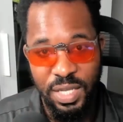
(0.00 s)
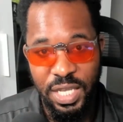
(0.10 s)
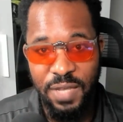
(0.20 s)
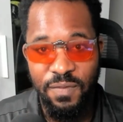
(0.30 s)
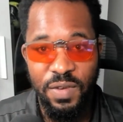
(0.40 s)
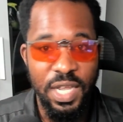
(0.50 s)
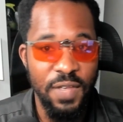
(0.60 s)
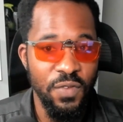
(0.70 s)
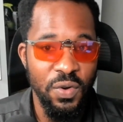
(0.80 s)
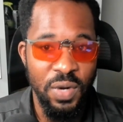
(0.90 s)
Even
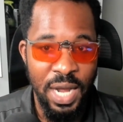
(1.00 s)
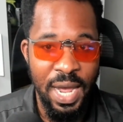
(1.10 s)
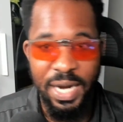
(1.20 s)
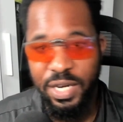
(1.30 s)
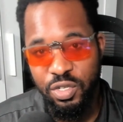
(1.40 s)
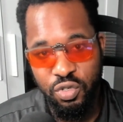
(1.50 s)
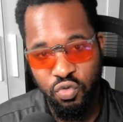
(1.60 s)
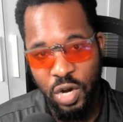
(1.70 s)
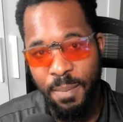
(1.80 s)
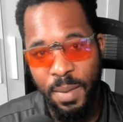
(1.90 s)
if you're not,
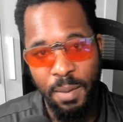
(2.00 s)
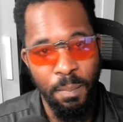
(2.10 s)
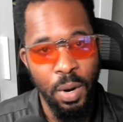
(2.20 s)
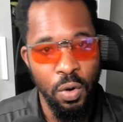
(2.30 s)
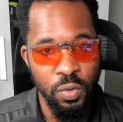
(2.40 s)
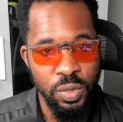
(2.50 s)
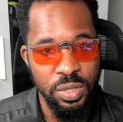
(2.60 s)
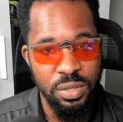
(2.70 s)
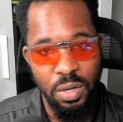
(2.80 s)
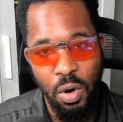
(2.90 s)
drop a
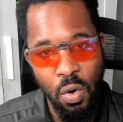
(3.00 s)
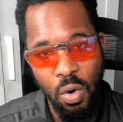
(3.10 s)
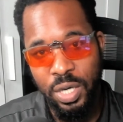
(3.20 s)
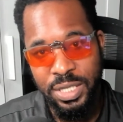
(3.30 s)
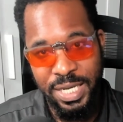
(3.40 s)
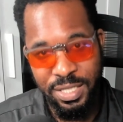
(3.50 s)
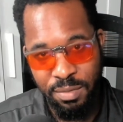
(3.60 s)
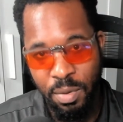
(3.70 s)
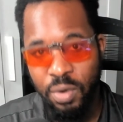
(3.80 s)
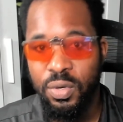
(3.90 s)
post or a
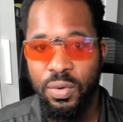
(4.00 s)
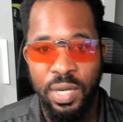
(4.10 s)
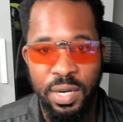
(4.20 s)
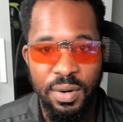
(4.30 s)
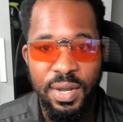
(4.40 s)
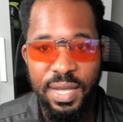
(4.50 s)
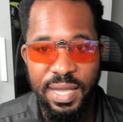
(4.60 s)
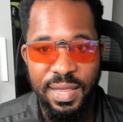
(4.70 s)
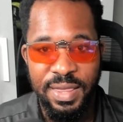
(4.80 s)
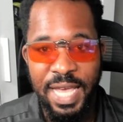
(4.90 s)
testimonial here.
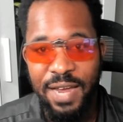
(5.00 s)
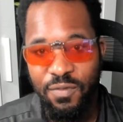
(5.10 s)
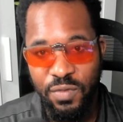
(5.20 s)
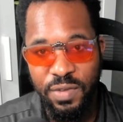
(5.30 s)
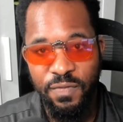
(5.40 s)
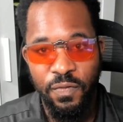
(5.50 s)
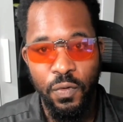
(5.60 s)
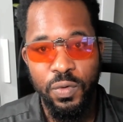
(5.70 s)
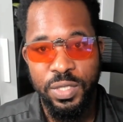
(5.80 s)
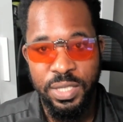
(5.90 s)
That
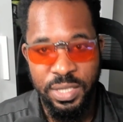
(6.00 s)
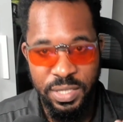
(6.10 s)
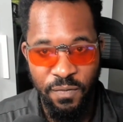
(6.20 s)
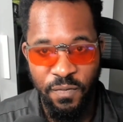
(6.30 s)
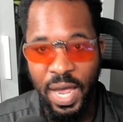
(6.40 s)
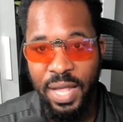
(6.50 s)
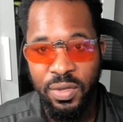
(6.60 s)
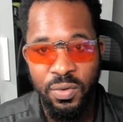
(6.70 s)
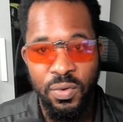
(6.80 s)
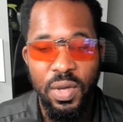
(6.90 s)
reinforces the
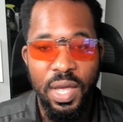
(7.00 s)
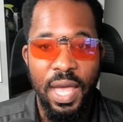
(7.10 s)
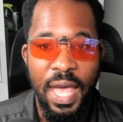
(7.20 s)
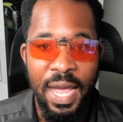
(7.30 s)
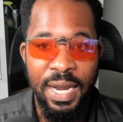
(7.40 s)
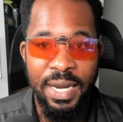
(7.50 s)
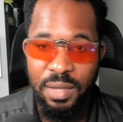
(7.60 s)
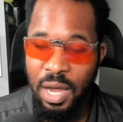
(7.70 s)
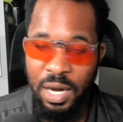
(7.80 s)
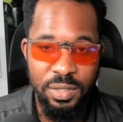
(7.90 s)
value
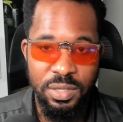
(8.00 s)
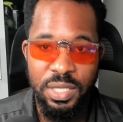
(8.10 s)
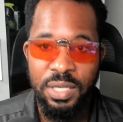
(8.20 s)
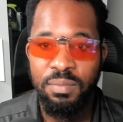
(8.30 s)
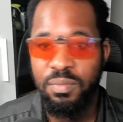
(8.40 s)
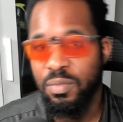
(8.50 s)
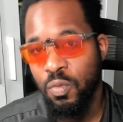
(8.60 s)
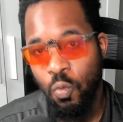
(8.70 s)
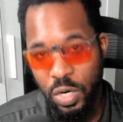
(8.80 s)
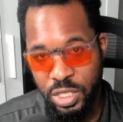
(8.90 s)
and honestly
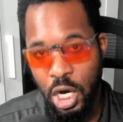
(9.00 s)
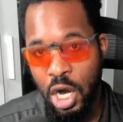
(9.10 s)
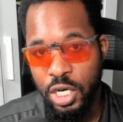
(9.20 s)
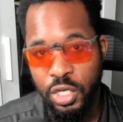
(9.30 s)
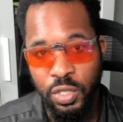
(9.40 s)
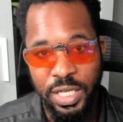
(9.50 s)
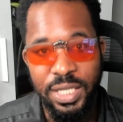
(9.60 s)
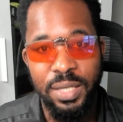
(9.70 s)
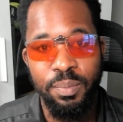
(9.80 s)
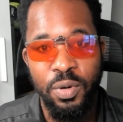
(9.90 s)
what's on your
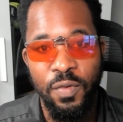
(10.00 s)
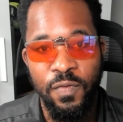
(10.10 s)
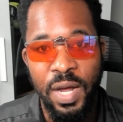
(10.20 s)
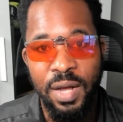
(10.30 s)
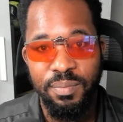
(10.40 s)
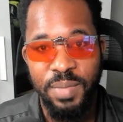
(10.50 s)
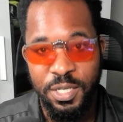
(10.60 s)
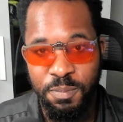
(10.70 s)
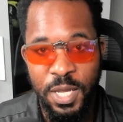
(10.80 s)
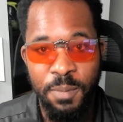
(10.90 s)
LinkedIn profile,
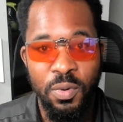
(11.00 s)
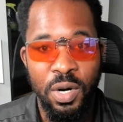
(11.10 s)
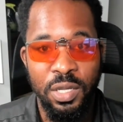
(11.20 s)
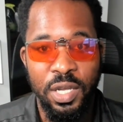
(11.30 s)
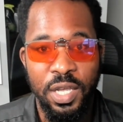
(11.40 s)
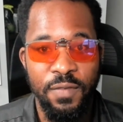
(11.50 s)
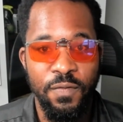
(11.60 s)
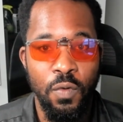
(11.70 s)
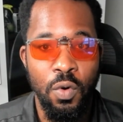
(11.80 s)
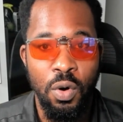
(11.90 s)
because people are looking
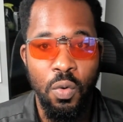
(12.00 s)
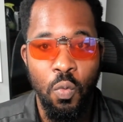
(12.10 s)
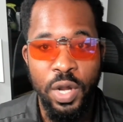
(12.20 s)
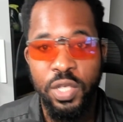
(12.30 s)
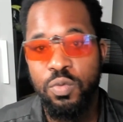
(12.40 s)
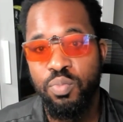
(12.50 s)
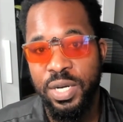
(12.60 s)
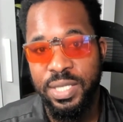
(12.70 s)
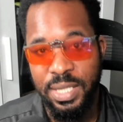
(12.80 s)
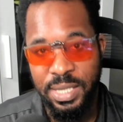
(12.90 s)
for what you
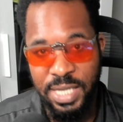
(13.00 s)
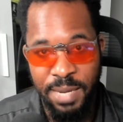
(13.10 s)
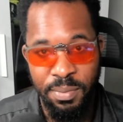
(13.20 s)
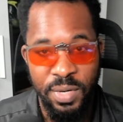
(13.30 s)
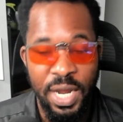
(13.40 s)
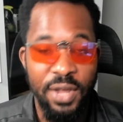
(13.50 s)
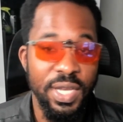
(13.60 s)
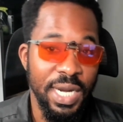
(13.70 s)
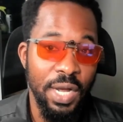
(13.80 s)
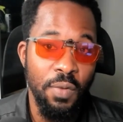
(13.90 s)
bring to the table and how you
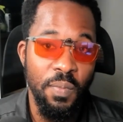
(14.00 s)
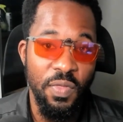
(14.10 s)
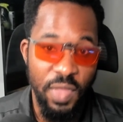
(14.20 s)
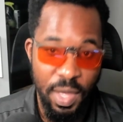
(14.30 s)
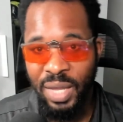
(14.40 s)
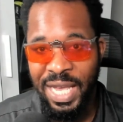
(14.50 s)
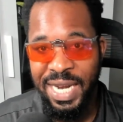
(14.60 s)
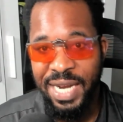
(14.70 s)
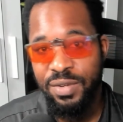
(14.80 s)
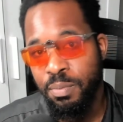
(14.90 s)
can help them.
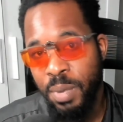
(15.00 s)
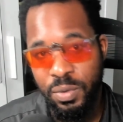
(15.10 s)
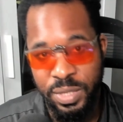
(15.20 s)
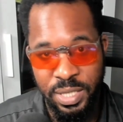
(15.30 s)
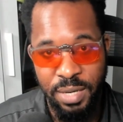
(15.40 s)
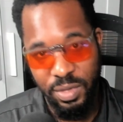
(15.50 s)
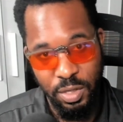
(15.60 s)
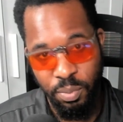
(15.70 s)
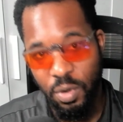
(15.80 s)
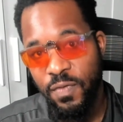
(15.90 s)
And here's a bonus tip:
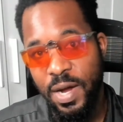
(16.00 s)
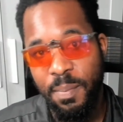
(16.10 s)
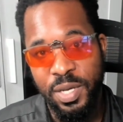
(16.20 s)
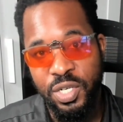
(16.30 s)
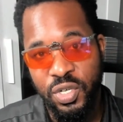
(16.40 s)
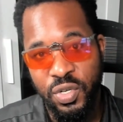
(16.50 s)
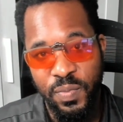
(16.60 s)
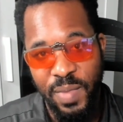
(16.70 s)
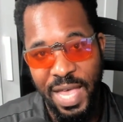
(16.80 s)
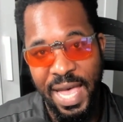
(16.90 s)
your profile
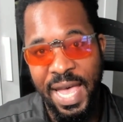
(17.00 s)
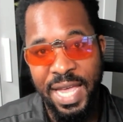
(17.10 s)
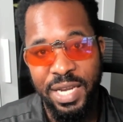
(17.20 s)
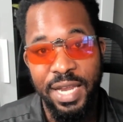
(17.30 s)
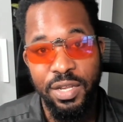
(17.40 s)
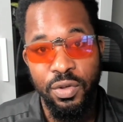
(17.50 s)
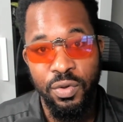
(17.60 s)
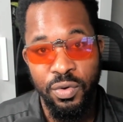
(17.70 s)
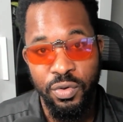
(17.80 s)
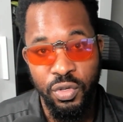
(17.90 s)
picture and
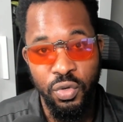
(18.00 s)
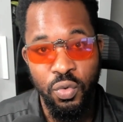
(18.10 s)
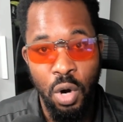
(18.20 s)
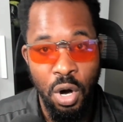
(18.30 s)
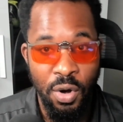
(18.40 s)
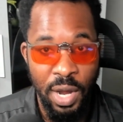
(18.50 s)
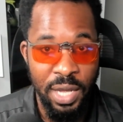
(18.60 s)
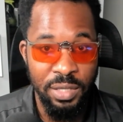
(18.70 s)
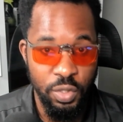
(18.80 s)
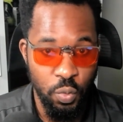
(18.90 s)
your
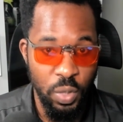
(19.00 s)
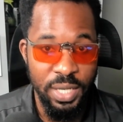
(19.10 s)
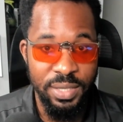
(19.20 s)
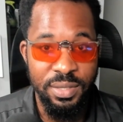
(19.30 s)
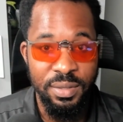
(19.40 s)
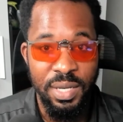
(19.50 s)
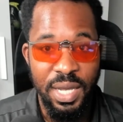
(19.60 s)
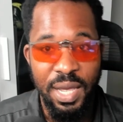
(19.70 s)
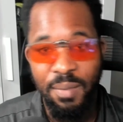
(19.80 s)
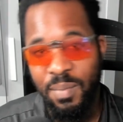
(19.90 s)
URL tweaks.
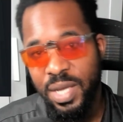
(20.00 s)
Make